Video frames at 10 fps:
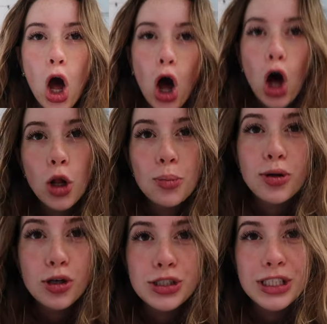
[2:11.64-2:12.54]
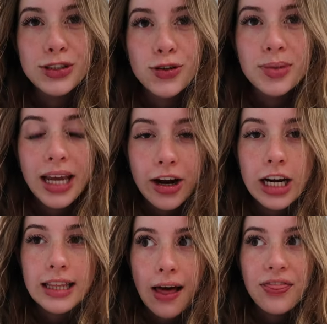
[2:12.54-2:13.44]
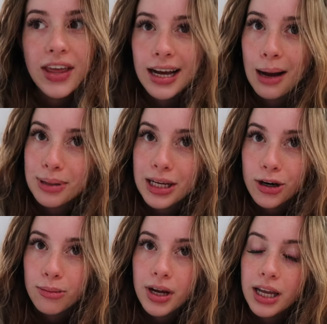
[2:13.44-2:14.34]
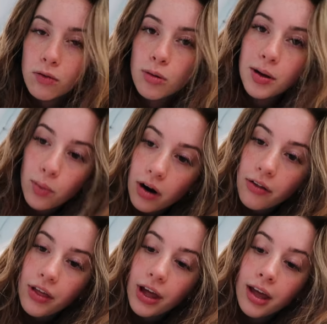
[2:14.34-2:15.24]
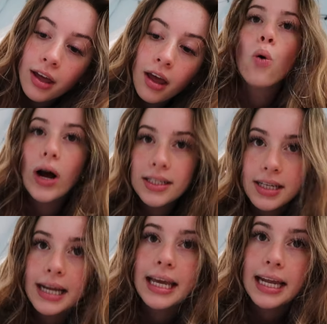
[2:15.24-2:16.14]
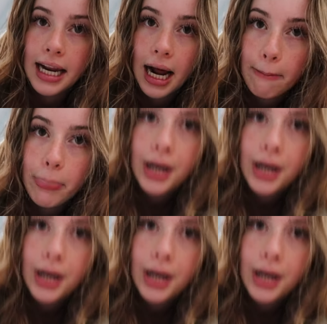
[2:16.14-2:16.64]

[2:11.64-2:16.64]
All bruises from carrying that thing up here, but it will be worth it once I get it up.